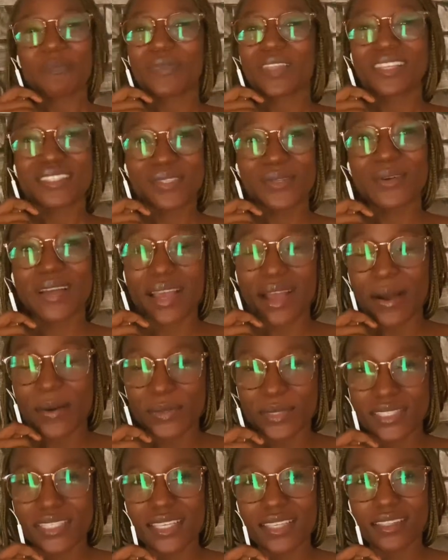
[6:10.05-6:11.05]
so I
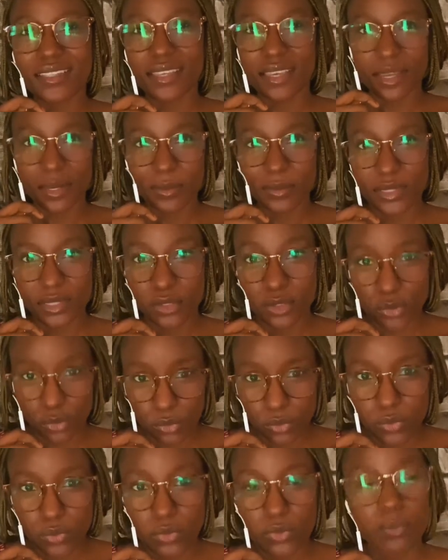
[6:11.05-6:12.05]
would say they helped
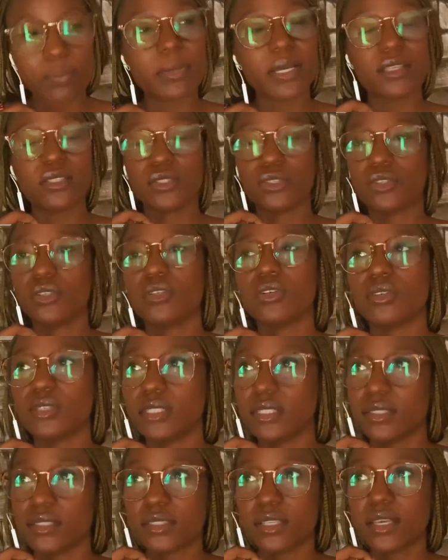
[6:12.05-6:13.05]
too, my senior
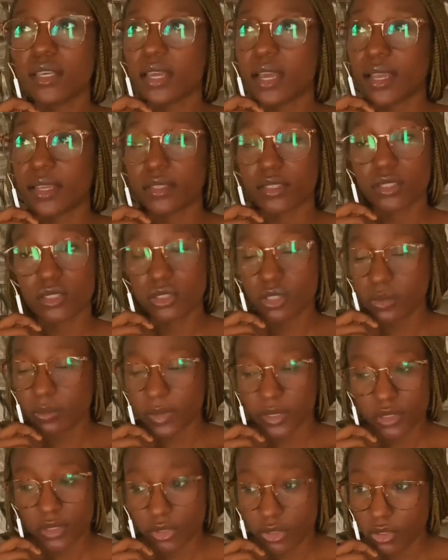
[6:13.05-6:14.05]
colleagues. I disturbed
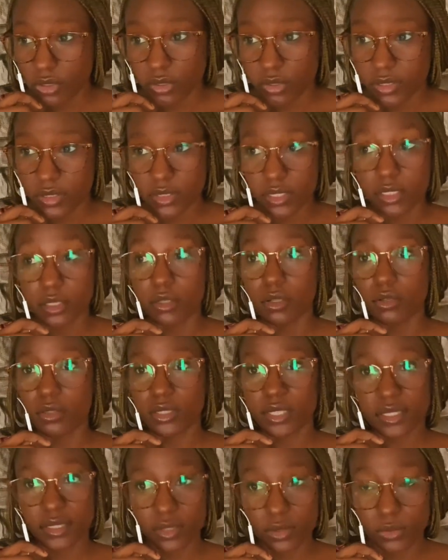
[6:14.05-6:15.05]
my senior colleagues a
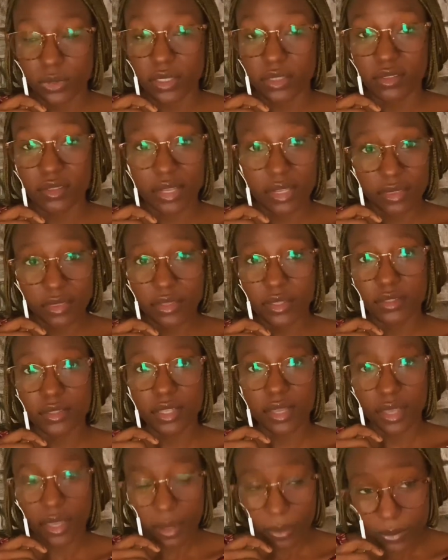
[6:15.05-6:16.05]
lot. That is another thing
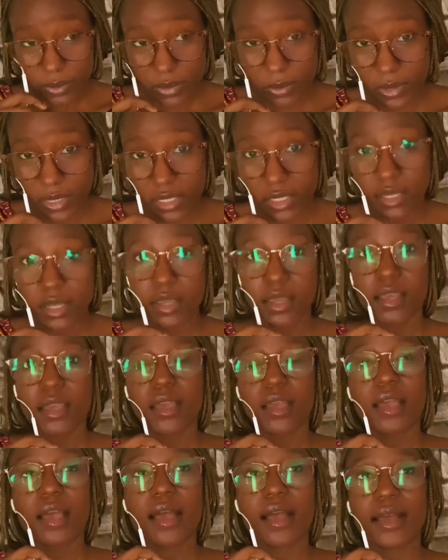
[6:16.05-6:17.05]
that helped me.
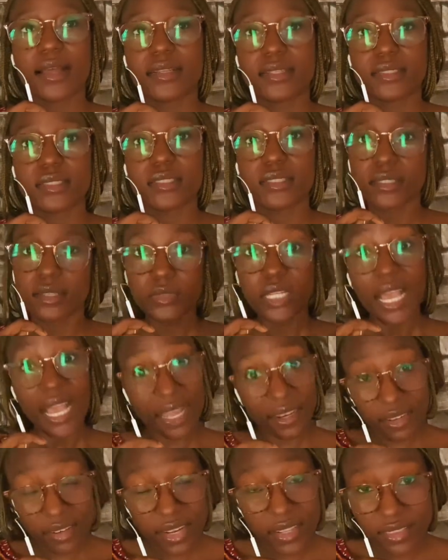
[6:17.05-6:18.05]
And
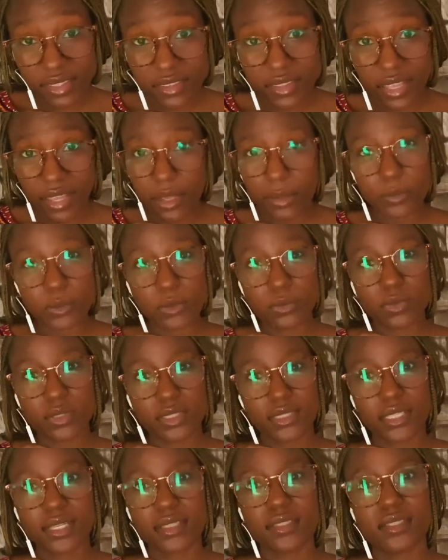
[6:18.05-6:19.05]
another thing that helped me
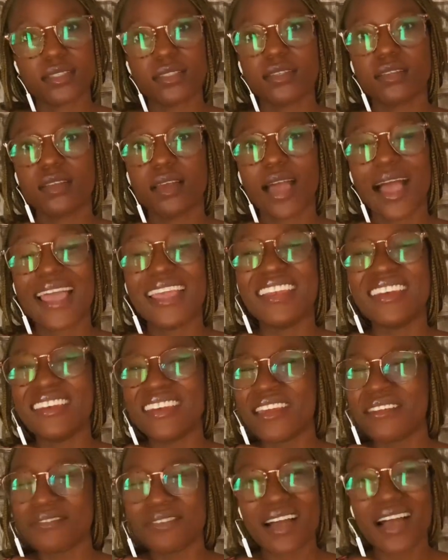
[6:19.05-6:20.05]
was that I
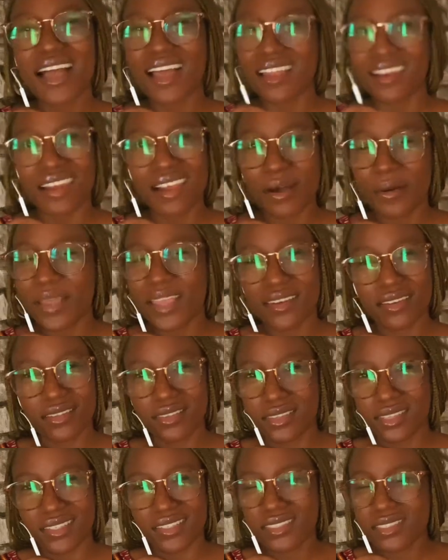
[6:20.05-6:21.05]
never allow
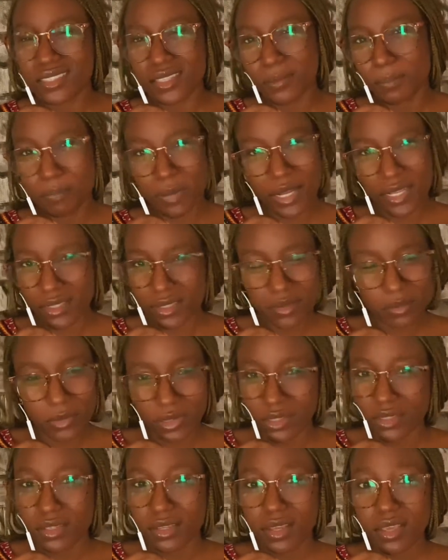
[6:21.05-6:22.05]
anything slip past
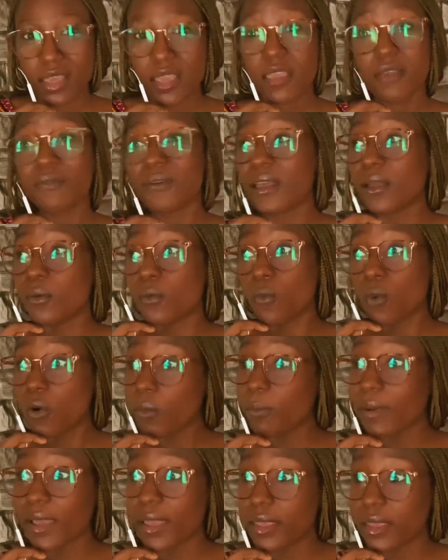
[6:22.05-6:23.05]
me. If I
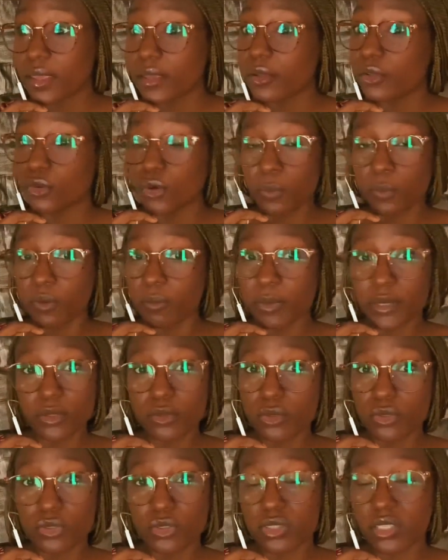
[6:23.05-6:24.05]
walk by a group of
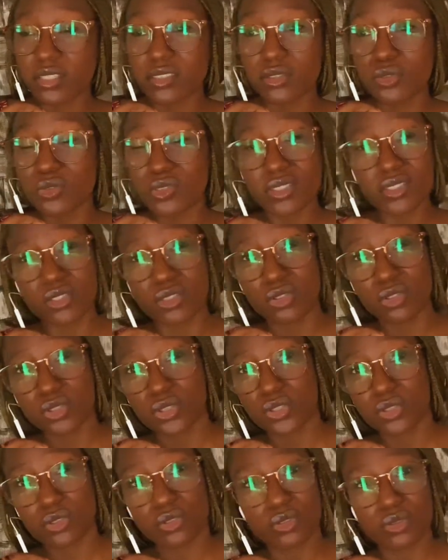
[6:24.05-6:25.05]
medical students doing
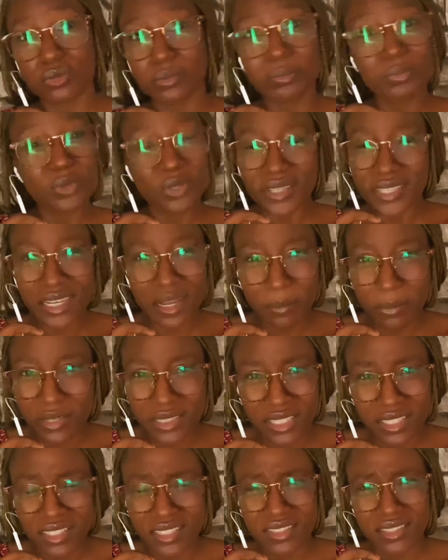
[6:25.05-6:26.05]
discussion or talking
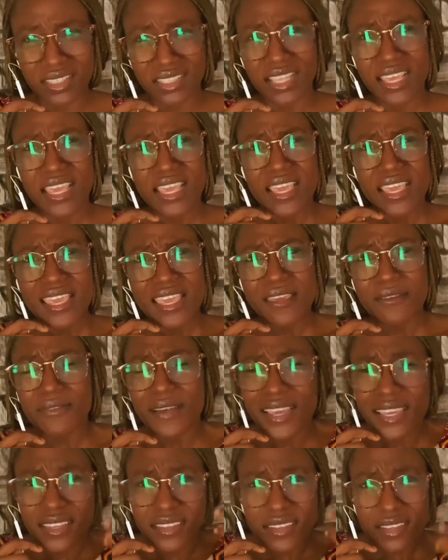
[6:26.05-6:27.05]
about anything, if
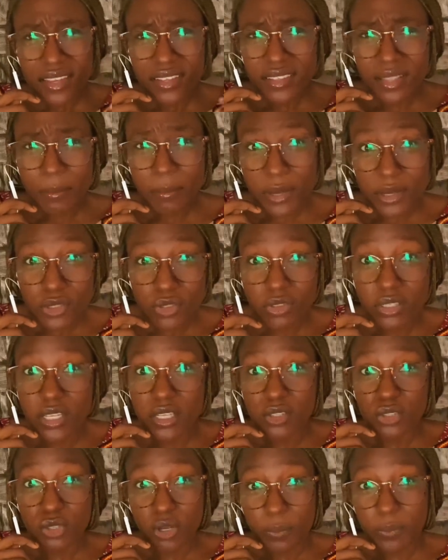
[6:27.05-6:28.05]
I hear them mention
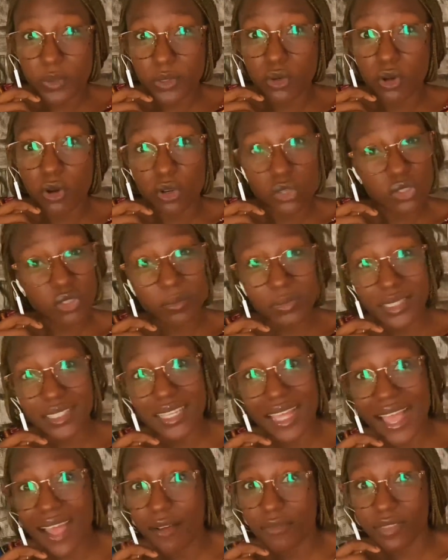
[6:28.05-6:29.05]
a topic or something
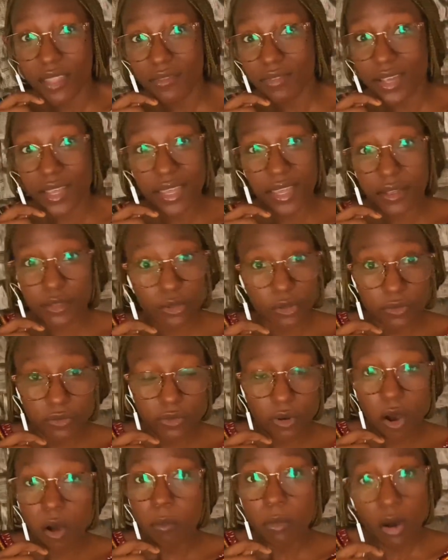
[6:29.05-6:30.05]
that I have never heard of,
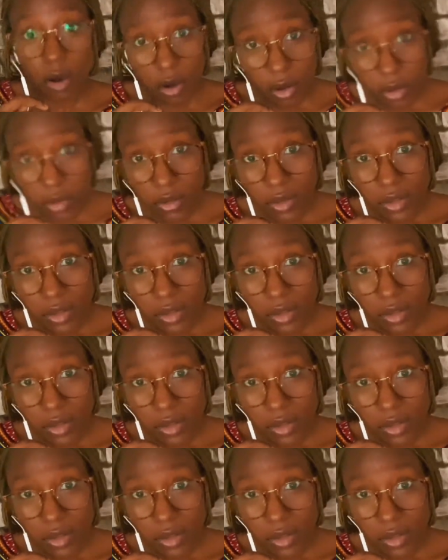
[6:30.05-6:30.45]
Omo,